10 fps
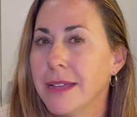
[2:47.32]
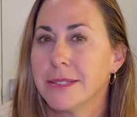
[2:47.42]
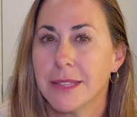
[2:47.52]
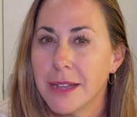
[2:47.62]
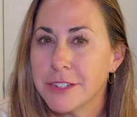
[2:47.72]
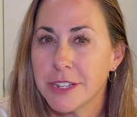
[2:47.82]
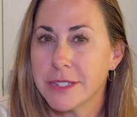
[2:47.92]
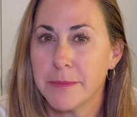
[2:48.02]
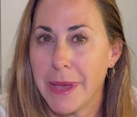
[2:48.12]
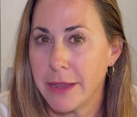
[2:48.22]
It's not
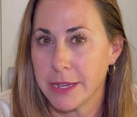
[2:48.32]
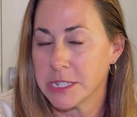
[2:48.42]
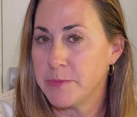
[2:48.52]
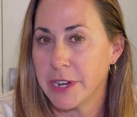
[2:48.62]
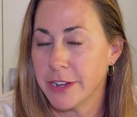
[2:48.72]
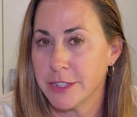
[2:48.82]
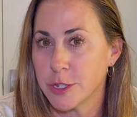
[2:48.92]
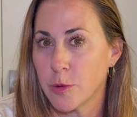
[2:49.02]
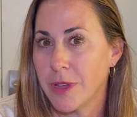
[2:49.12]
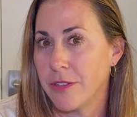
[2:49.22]
just about experience
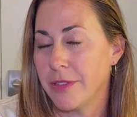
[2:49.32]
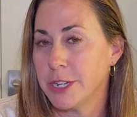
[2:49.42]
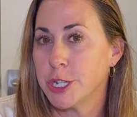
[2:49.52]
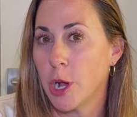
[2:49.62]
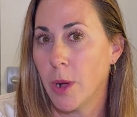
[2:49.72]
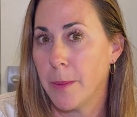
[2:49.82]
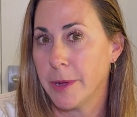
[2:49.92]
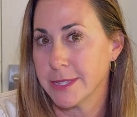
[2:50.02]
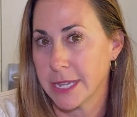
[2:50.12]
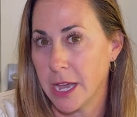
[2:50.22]
or whether they show up
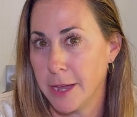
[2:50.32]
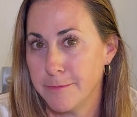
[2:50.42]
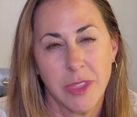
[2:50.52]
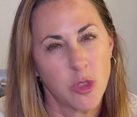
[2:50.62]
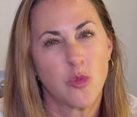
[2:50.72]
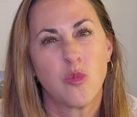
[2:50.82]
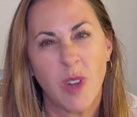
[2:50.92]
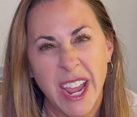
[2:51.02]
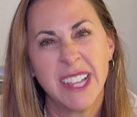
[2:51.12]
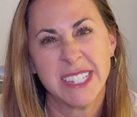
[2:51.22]
on time. The
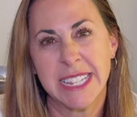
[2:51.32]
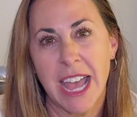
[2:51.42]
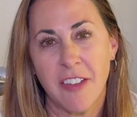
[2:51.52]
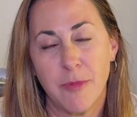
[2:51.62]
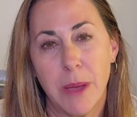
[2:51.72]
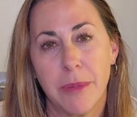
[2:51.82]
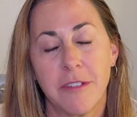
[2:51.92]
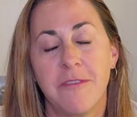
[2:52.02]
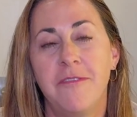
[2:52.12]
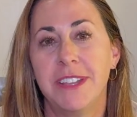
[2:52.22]
right staff member
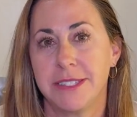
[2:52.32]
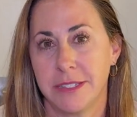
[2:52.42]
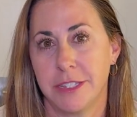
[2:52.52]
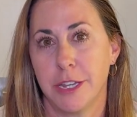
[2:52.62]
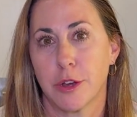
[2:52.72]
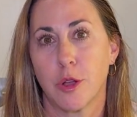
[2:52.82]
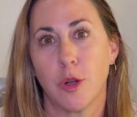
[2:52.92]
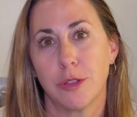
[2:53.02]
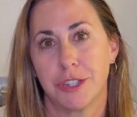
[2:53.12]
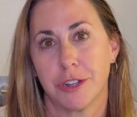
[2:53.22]
fits into your
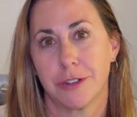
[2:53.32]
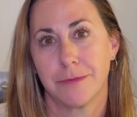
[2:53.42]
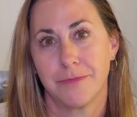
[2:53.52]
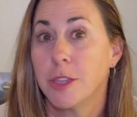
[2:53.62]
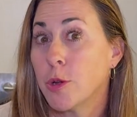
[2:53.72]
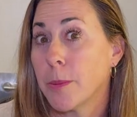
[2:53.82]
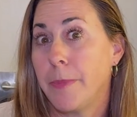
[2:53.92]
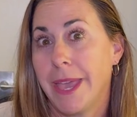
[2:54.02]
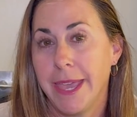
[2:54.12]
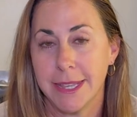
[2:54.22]
culture, your
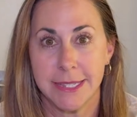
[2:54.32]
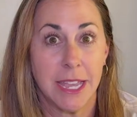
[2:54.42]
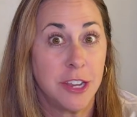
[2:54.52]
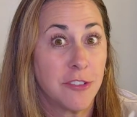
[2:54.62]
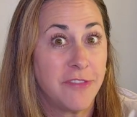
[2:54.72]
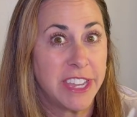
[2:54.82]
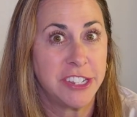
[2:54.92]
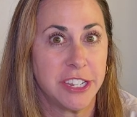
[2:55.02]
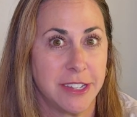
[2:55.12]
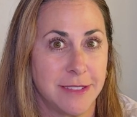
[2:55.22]
pace, and your
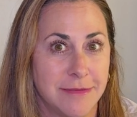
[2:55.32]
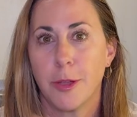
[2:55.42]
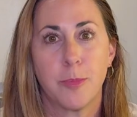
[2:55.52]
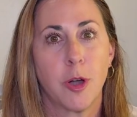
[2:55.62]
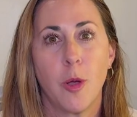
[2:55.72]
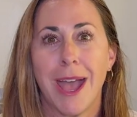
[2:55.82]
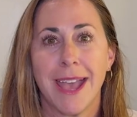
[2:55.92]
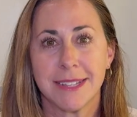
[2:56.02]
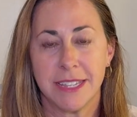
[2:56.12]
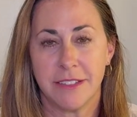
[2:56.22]
vision. They're
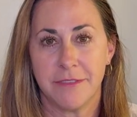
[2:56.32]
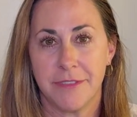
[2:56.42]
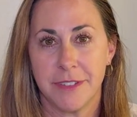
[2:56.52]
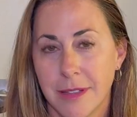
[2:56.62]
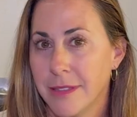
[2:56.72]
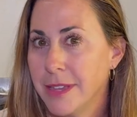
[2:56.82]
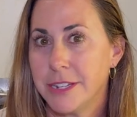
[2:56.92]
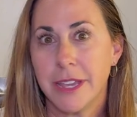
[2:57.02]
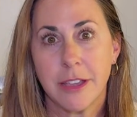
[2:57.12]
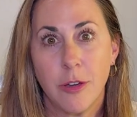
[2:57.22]
proactive. They
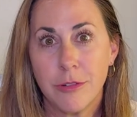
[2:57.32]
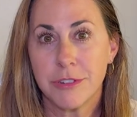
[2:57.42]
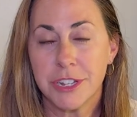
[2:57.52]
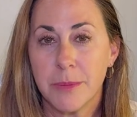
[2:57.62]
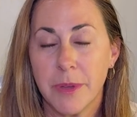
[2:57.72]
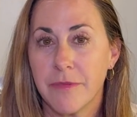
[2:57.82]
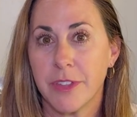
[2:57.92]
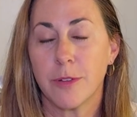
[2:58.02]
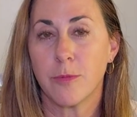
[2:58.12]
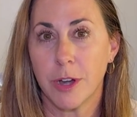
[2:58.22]
take ownership of
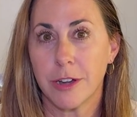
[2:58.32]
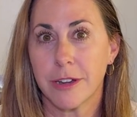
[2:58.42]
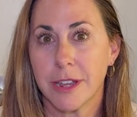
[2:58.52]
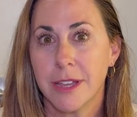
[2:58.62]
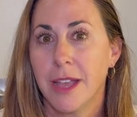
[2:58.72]
their work.